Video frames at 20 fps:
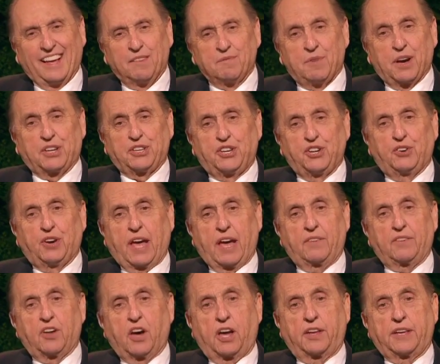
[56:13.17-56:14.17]
But you
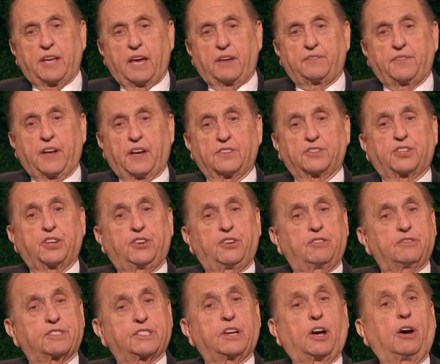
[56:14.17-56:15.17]
have not yet felt to
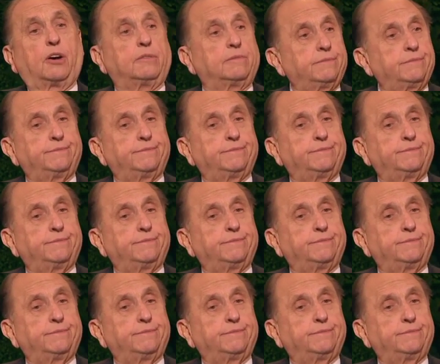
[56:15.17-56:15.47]
do so.